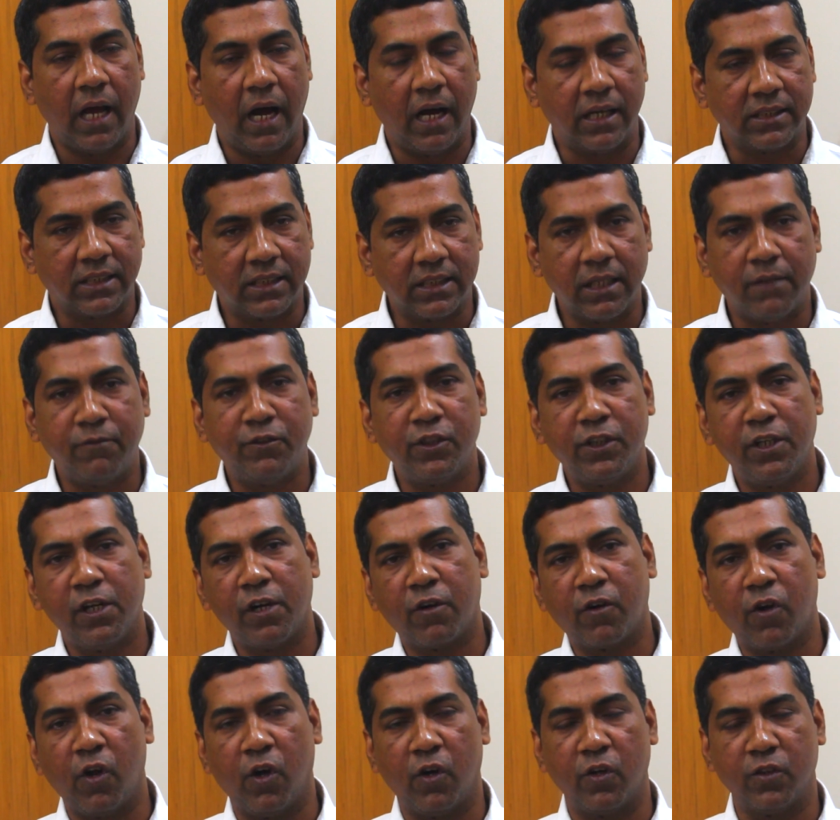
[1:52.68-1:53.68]
a
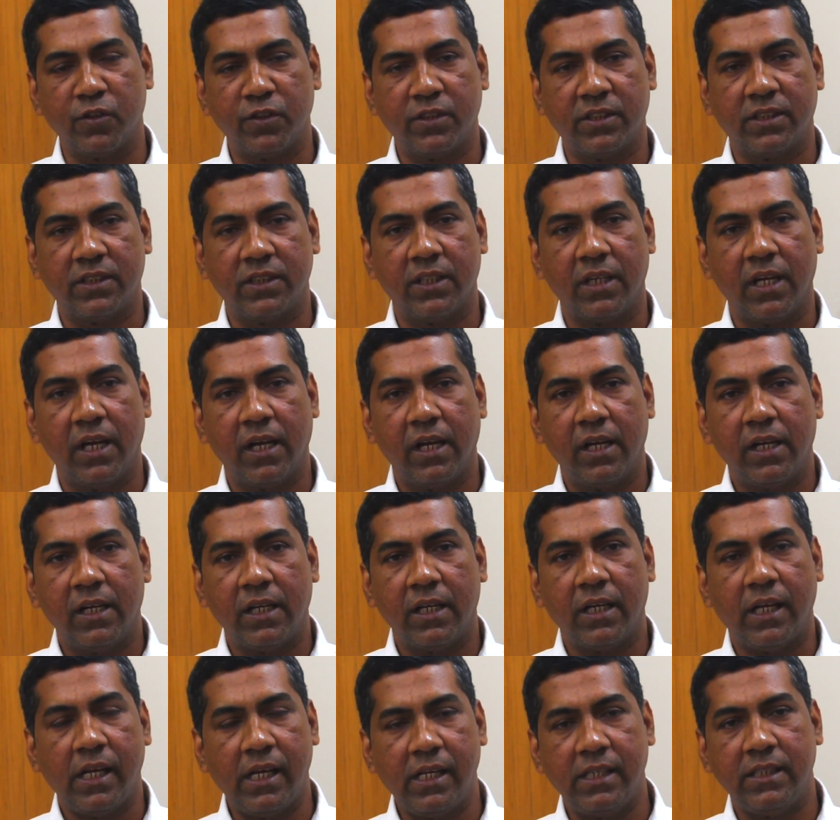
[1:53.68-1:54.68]
subordinate clause
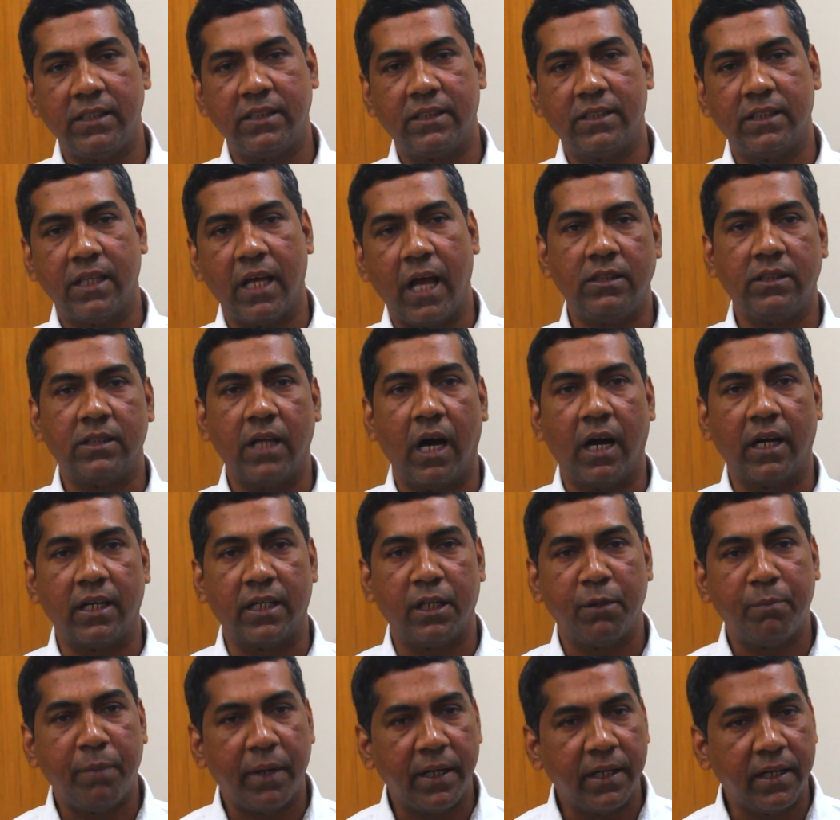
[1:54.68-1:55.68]
is a
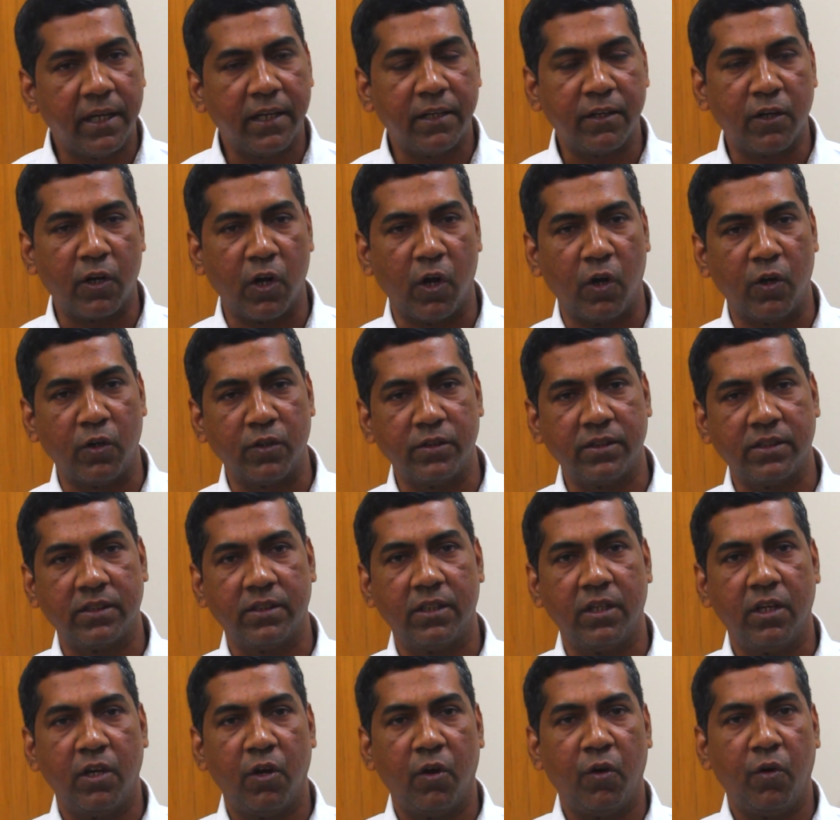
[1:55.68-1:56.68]
dependent
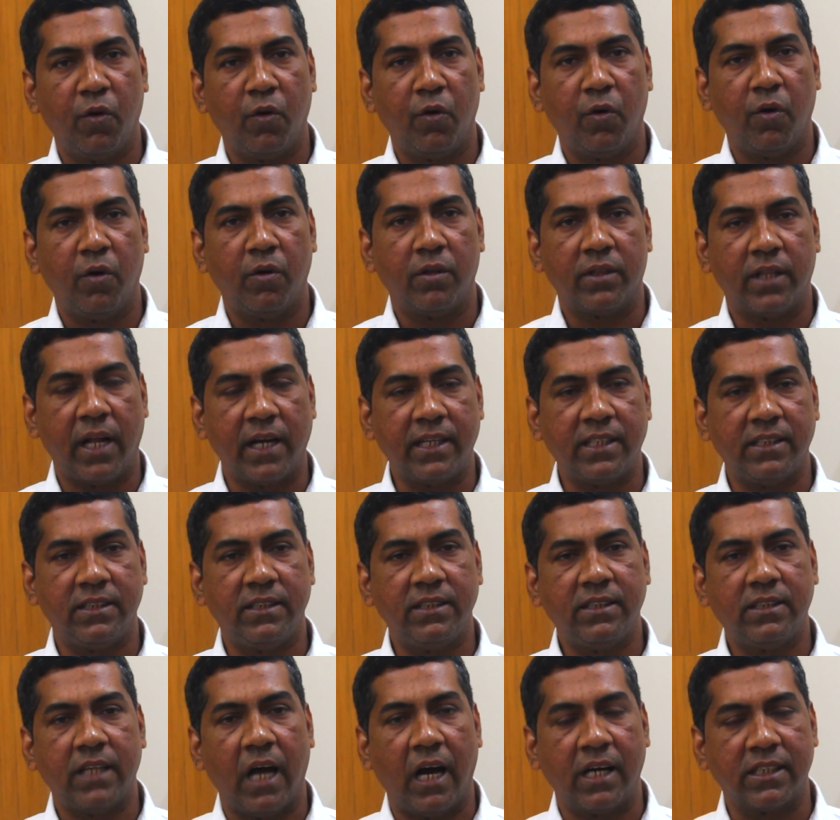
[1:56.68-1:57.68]
clause. That
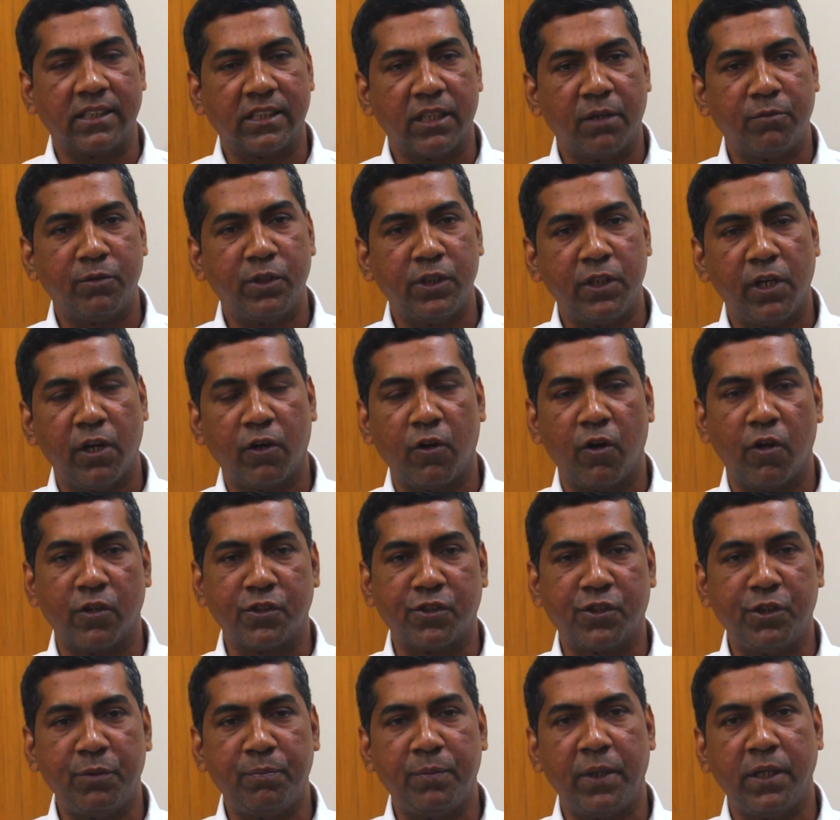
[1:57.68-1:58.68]
is, a subordinate
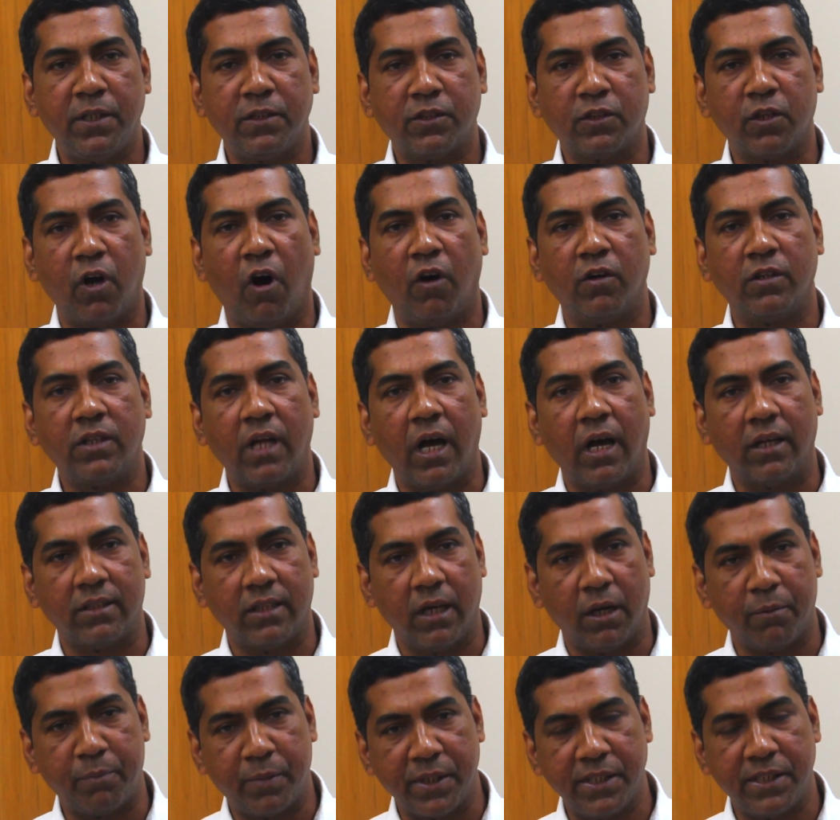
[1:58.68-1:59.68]
clause depends on
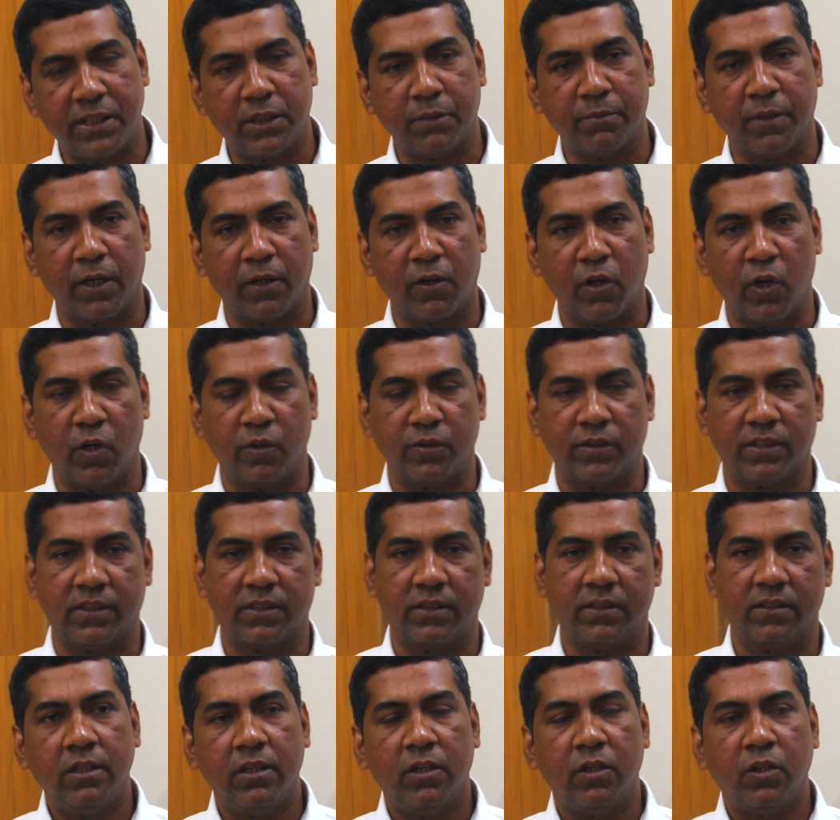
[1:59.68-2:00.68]
the principal
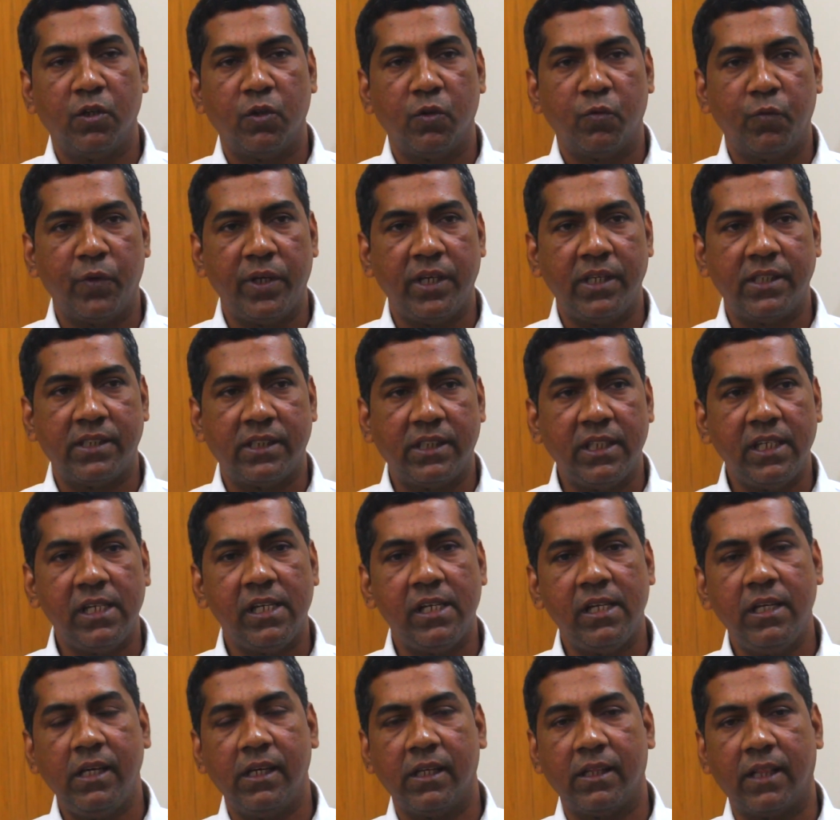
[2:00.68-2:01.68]
clause. We
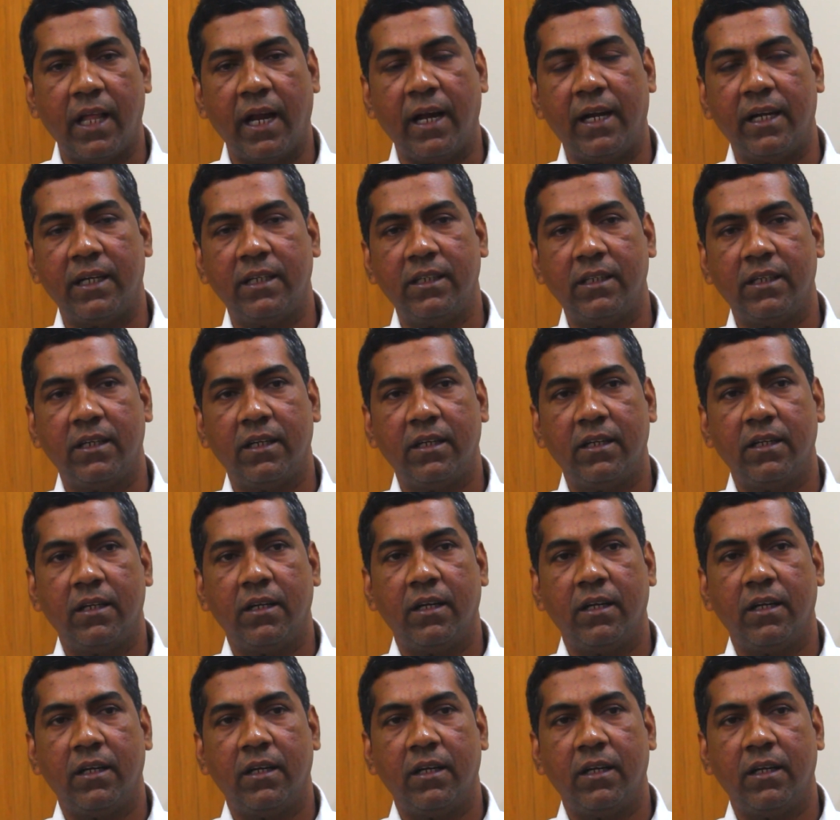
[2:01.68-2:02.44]
see that